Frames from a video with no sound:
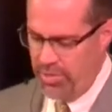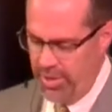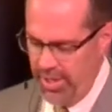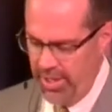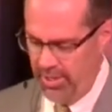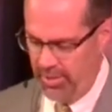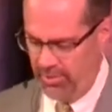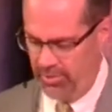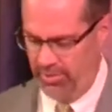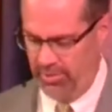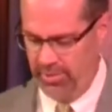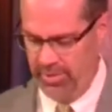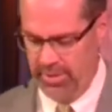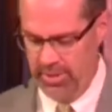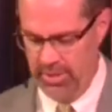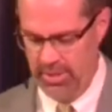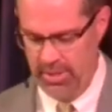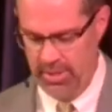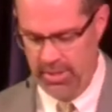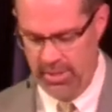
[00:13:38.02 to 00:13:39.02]
things
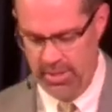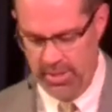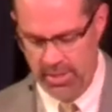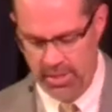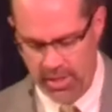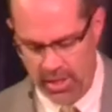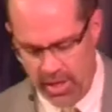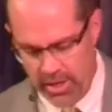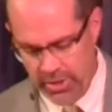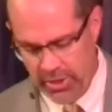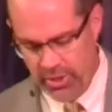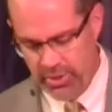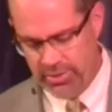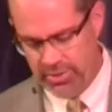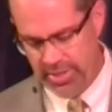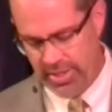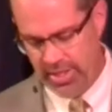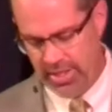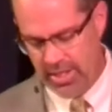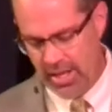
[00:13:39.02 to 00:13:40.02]
are
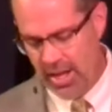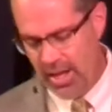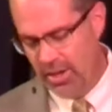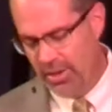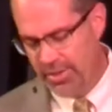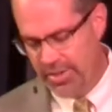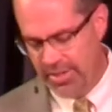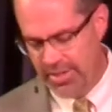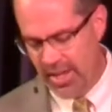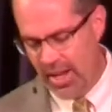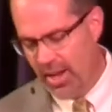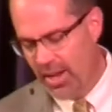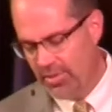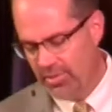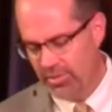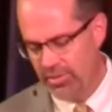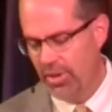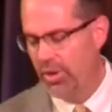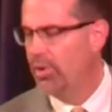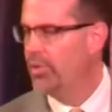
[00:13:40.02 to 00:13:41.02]
you to
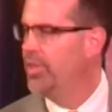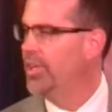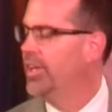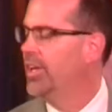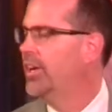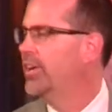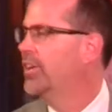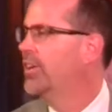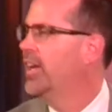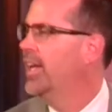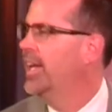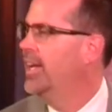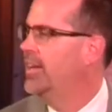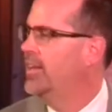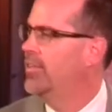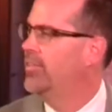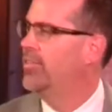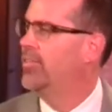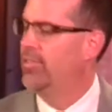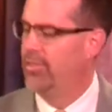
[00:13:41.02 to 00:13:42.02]
Kalodidasko, the younger
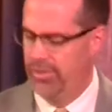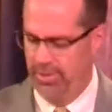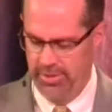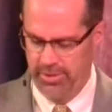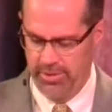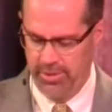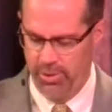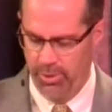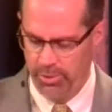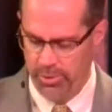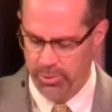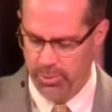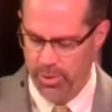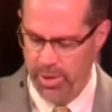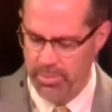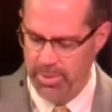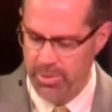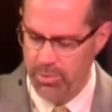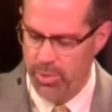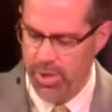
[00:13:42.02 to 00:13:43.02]
ladies, older
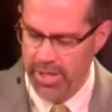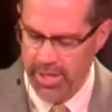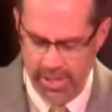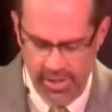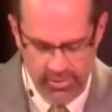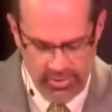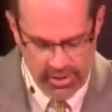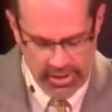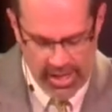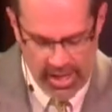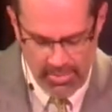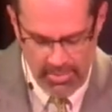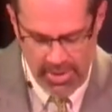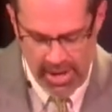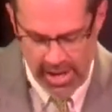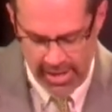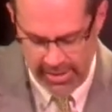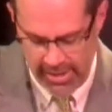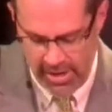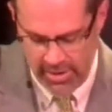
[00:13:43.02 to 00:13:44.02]
women? What is it? Come
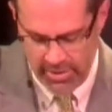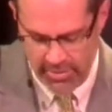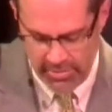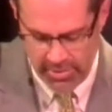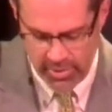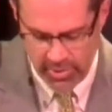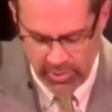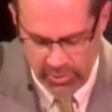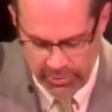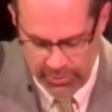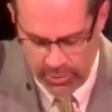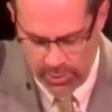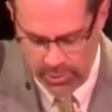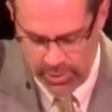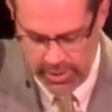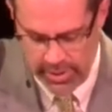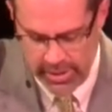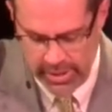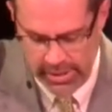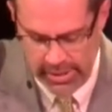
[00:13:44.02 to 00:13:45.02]
back now to verse
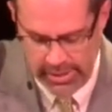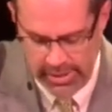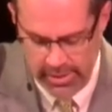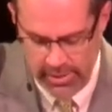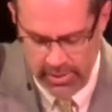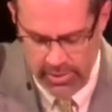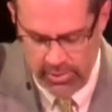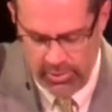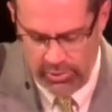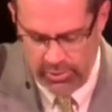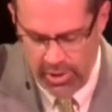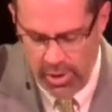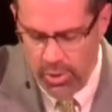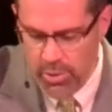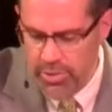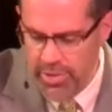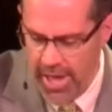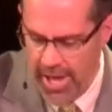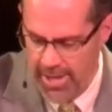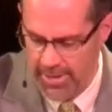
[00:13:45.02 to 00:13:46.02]
4.
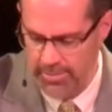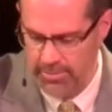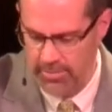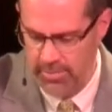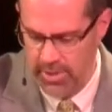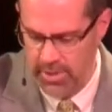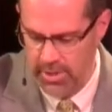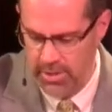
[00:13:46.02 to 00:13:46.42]
So that,